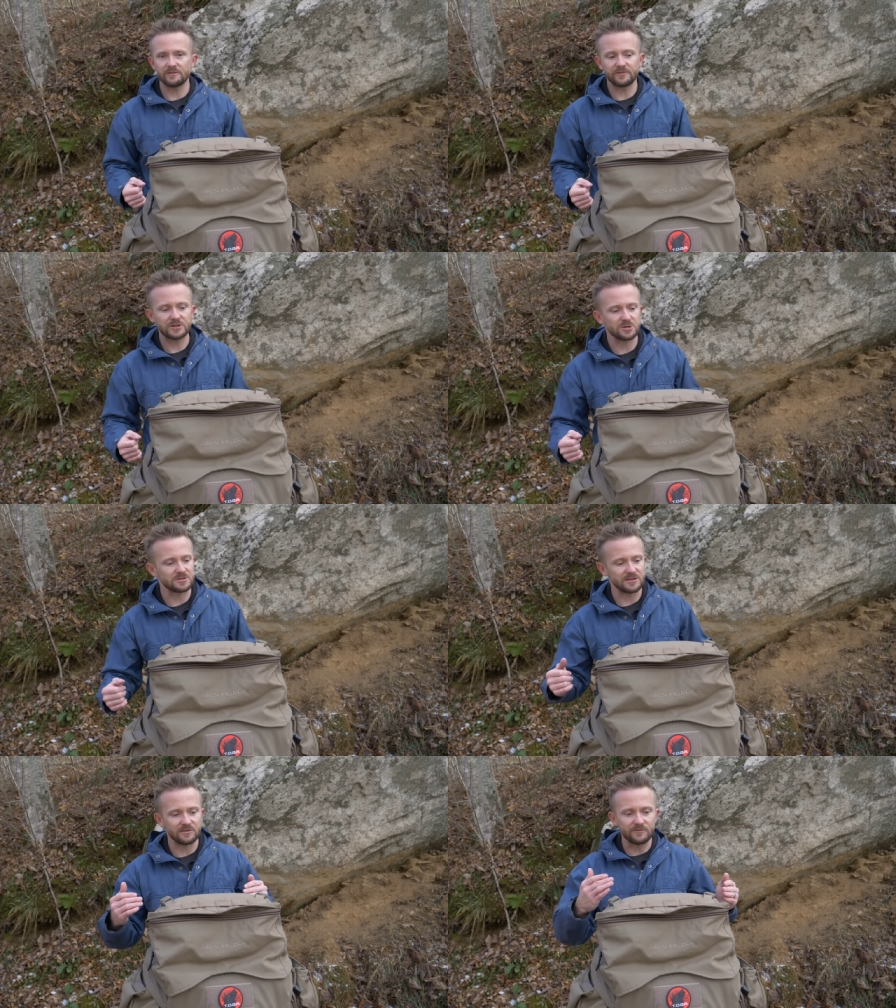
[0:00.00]

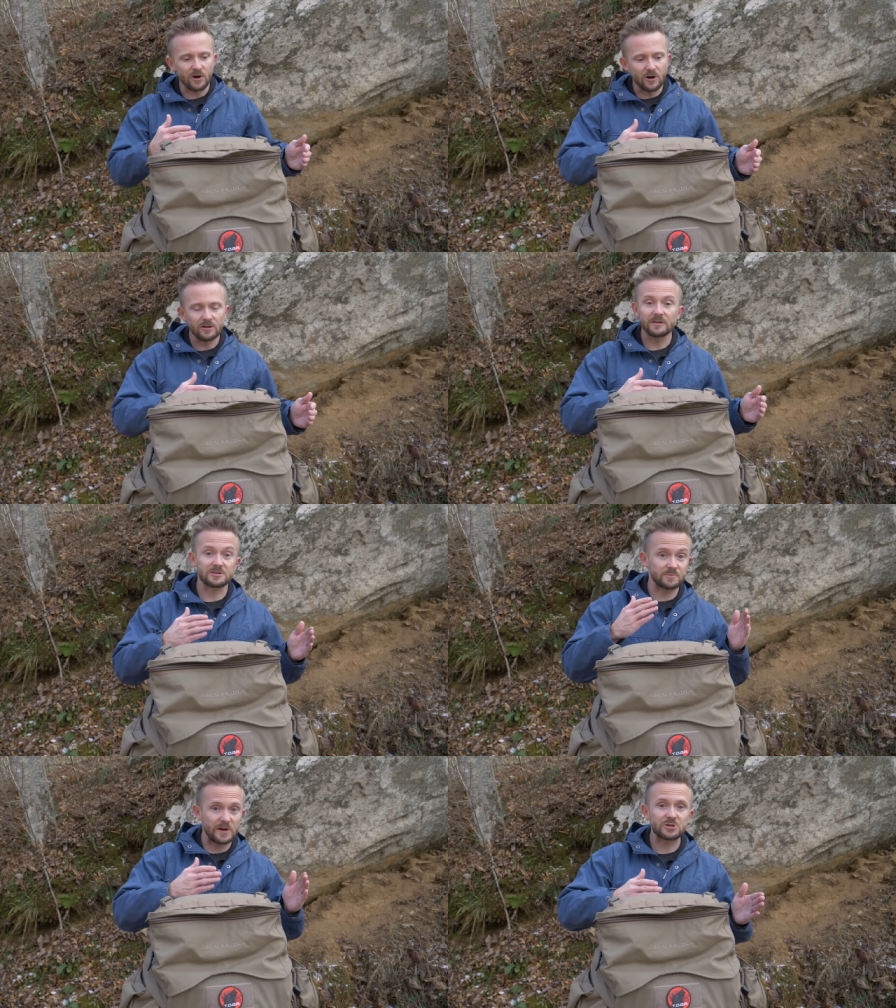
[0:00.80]
adventures in the fall,
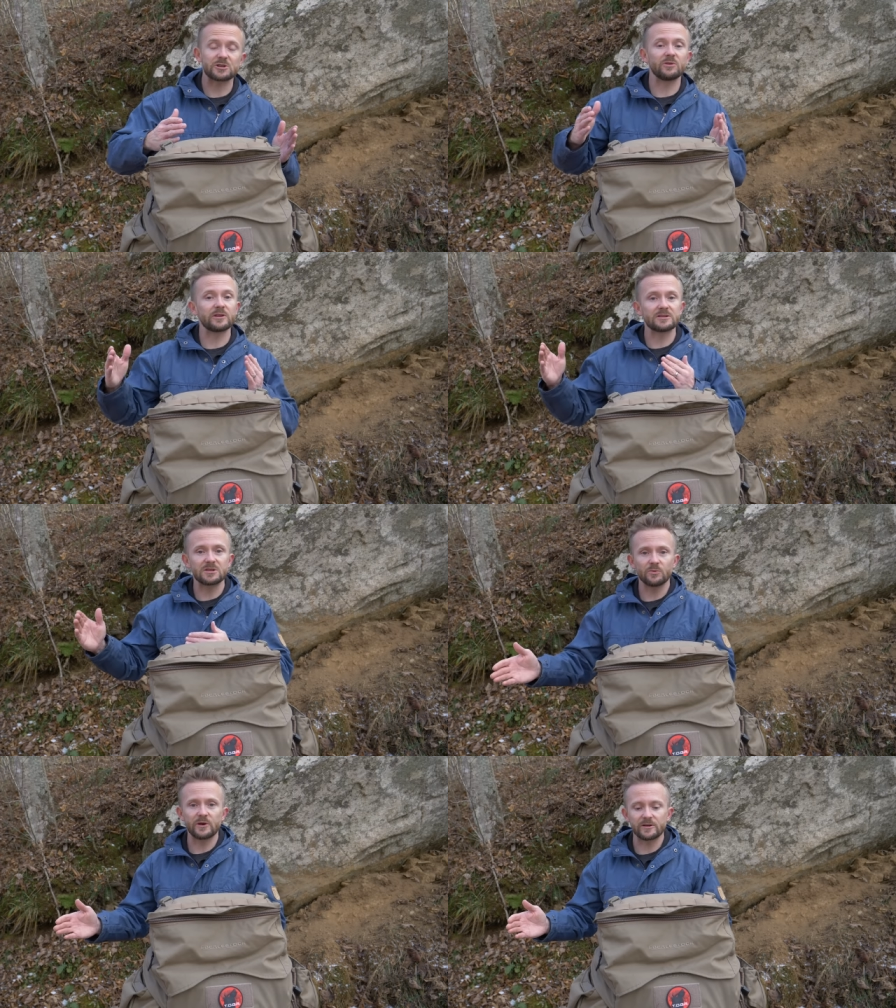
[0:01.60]
especially going
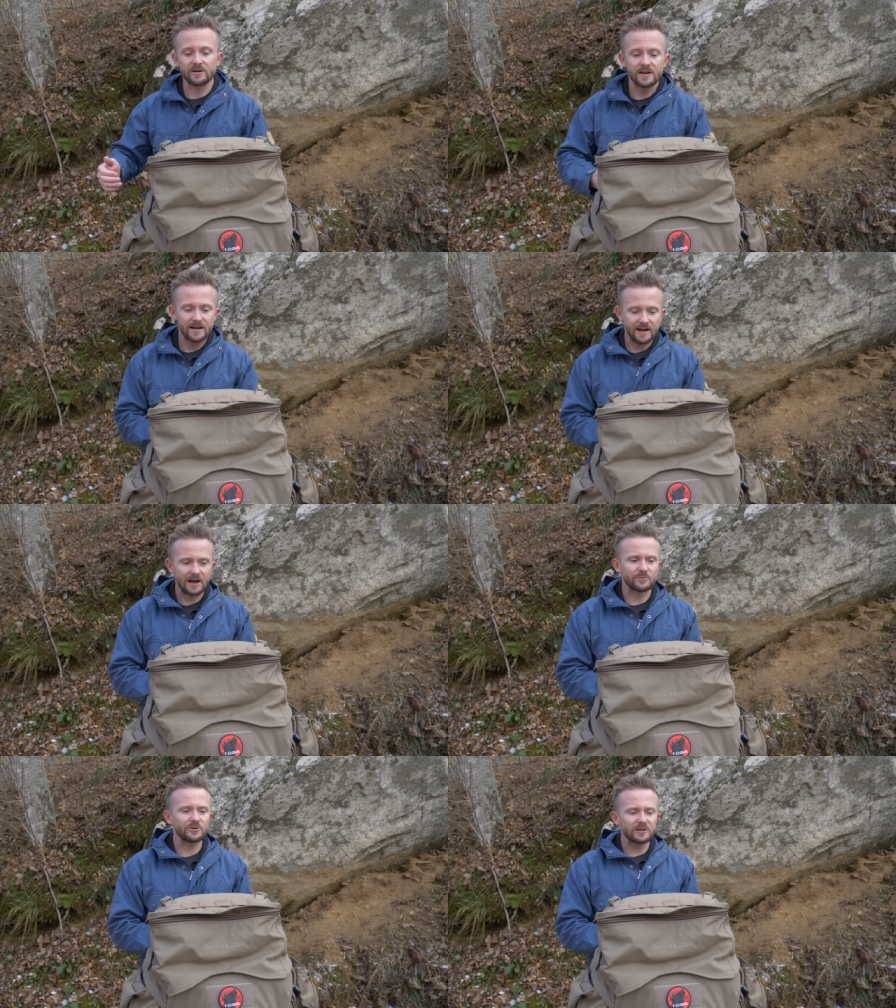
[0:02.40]
into the winter,
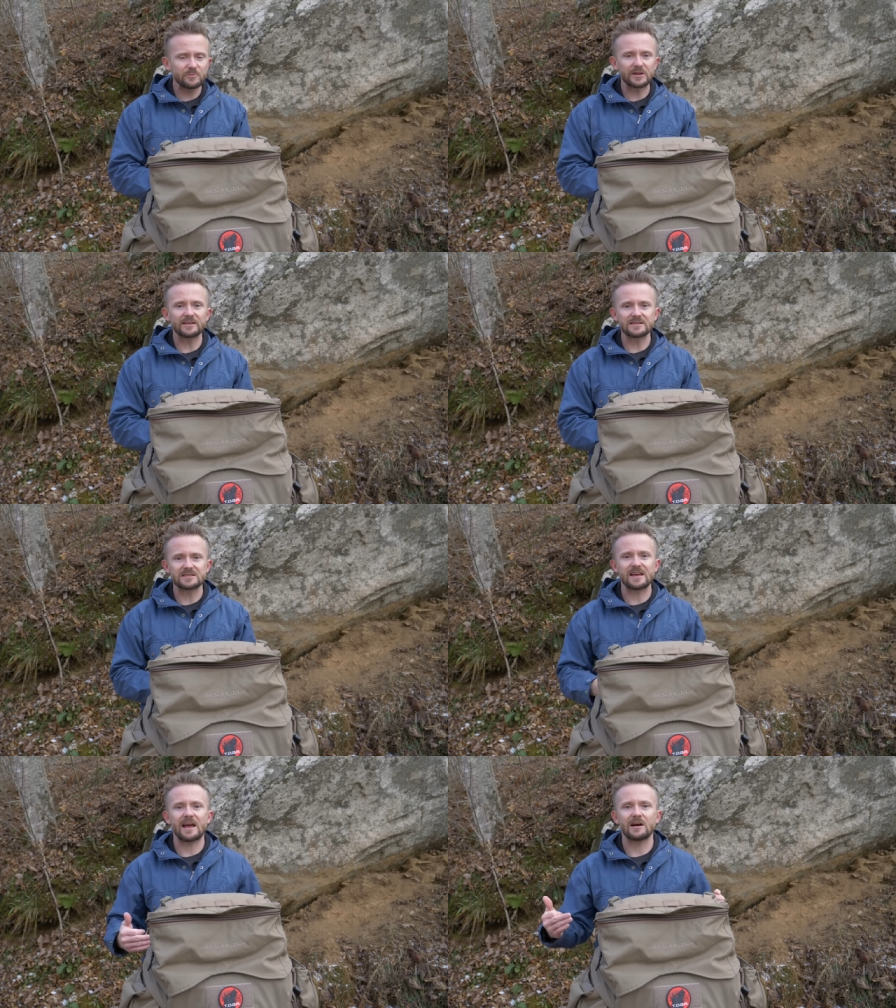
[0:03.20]
I really begin to
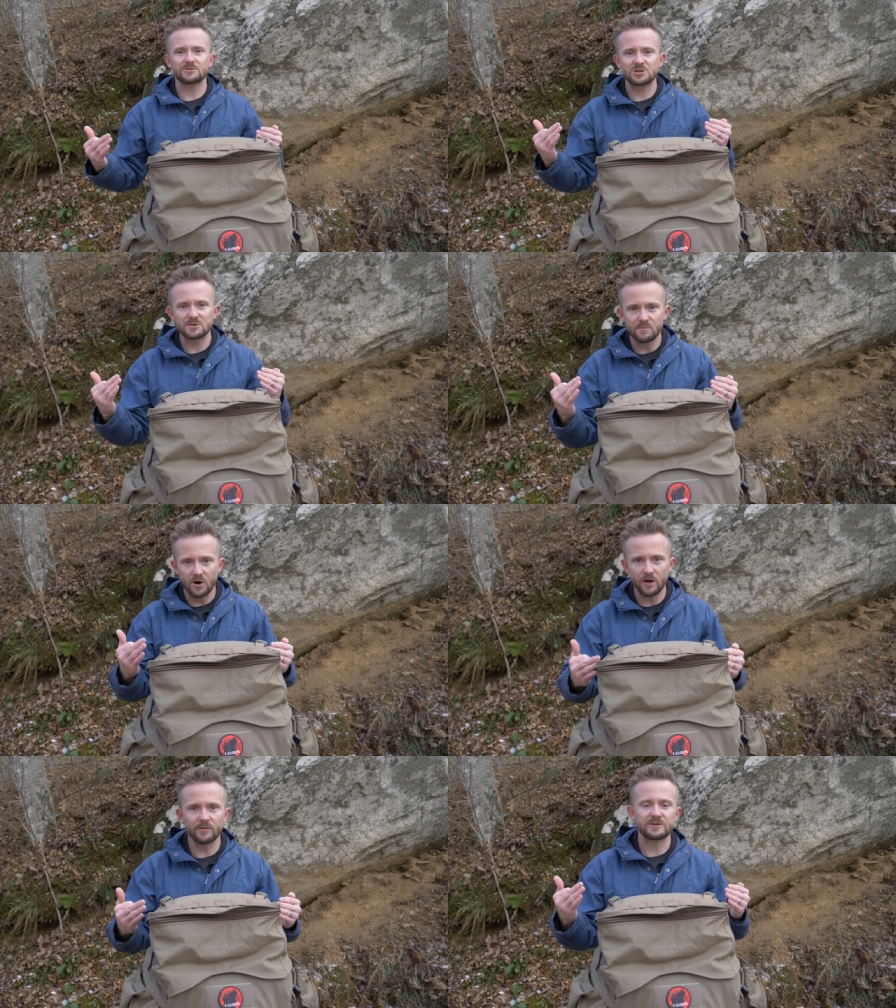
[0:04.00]
see how
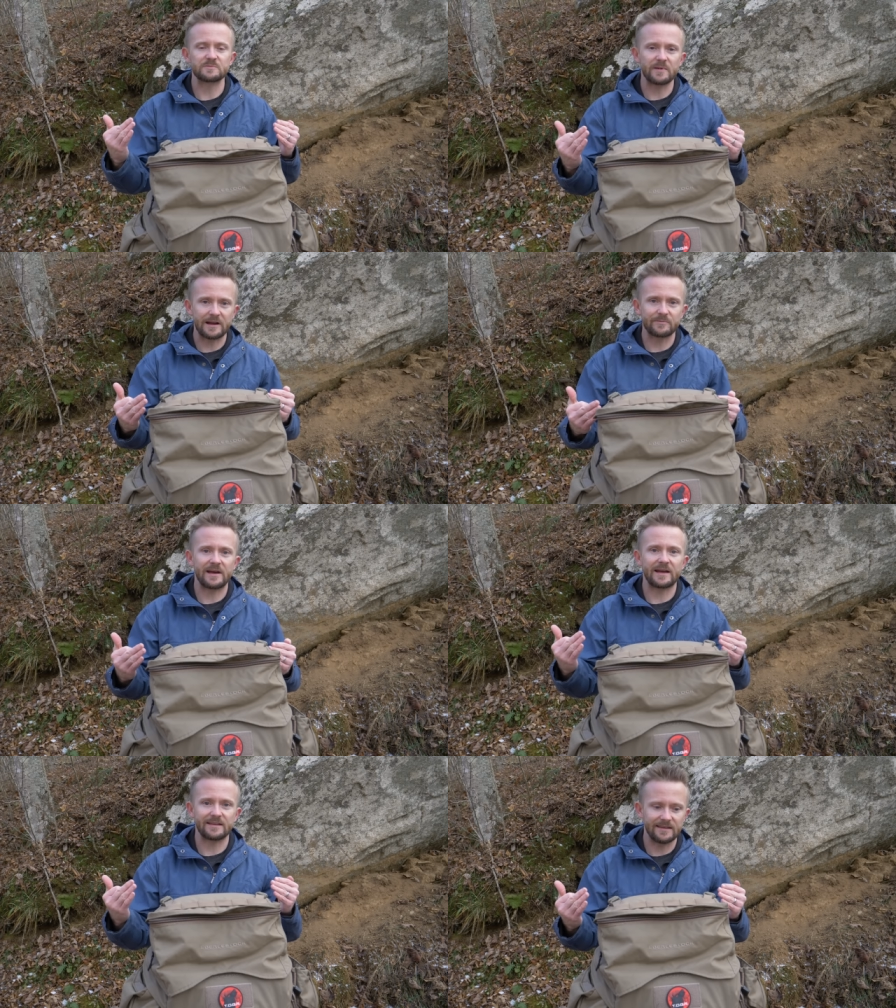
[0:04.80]
small this
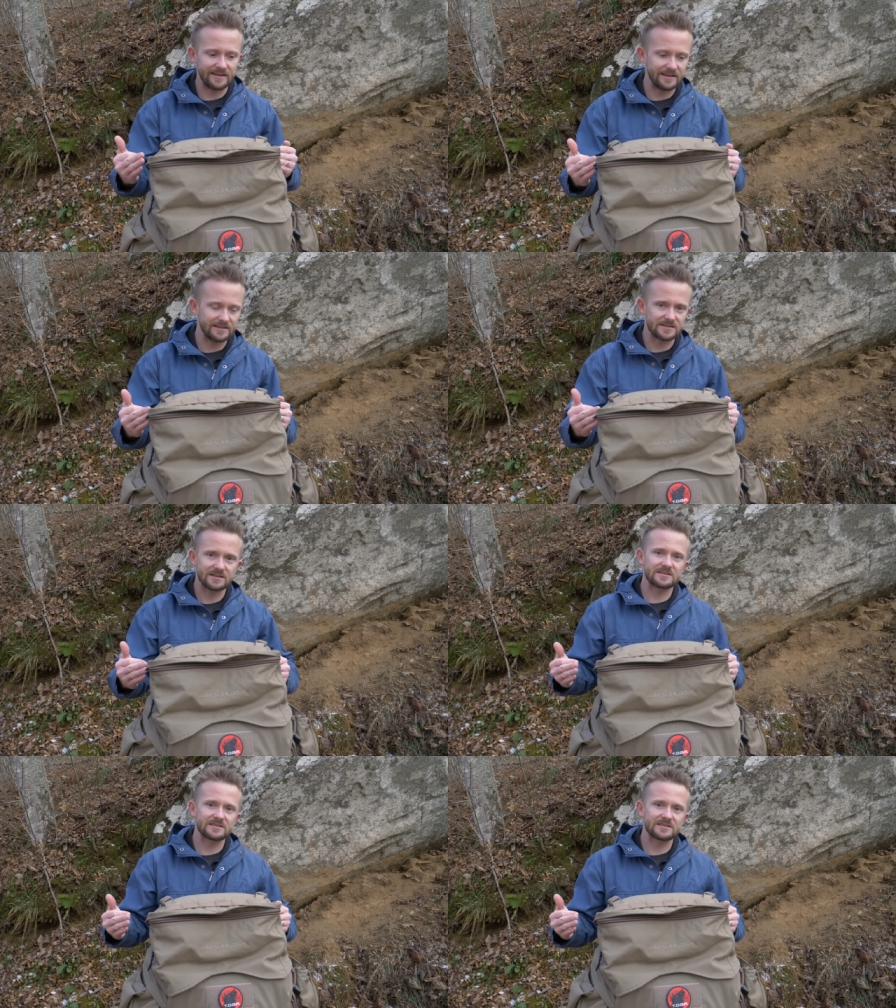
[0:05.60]
backpack is.